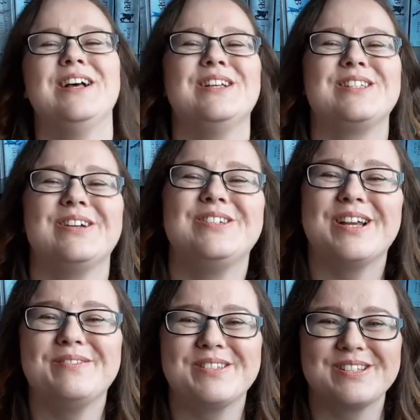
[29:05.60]
So
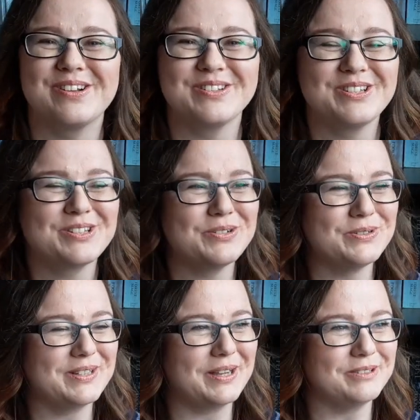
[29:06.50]
James has gone to
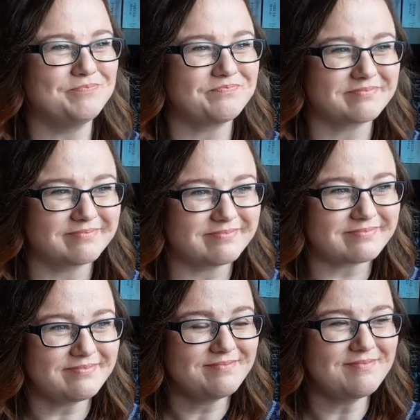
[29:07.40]
school now,
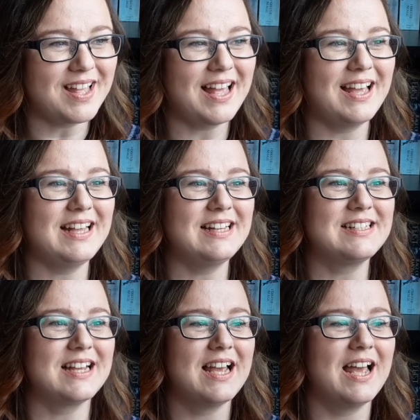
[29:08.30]

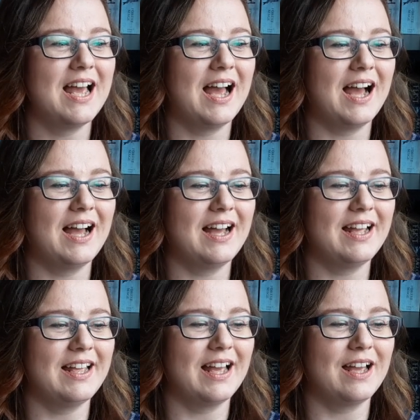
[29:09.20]
and
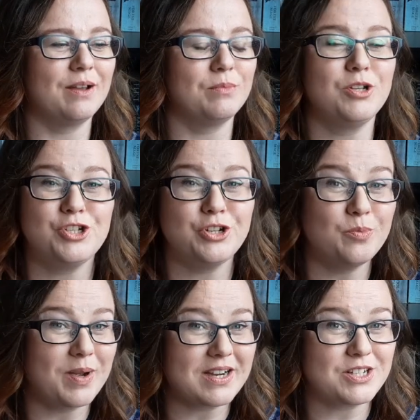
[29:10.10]
I am due
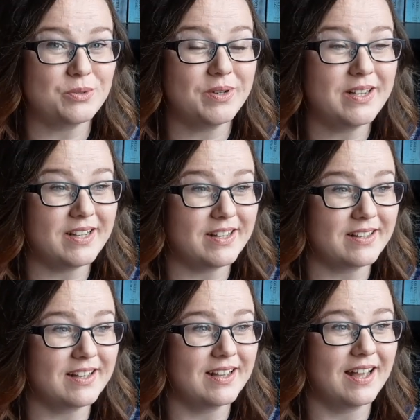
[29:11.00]
back to
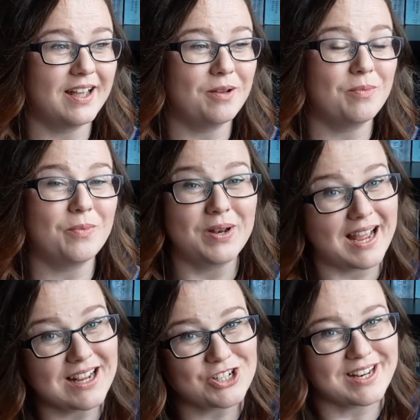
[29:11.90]
work. Well,
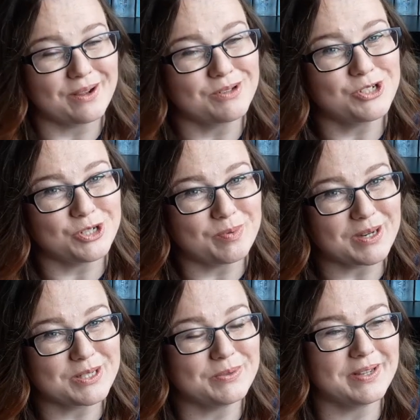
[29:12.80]
actually, I was due back
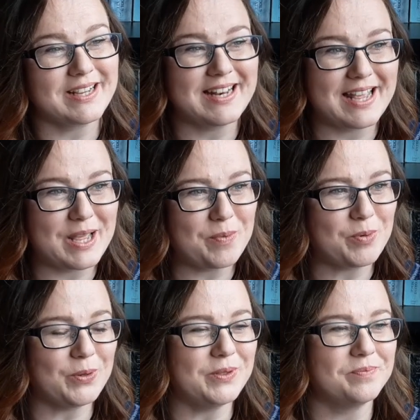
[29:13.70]
to work in
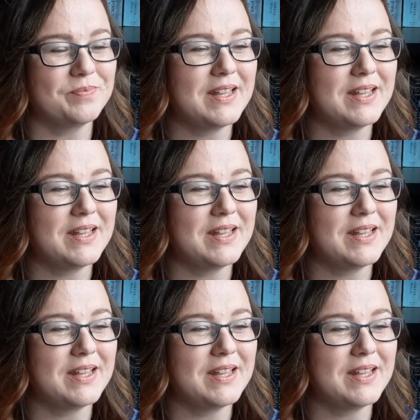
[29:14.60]
April.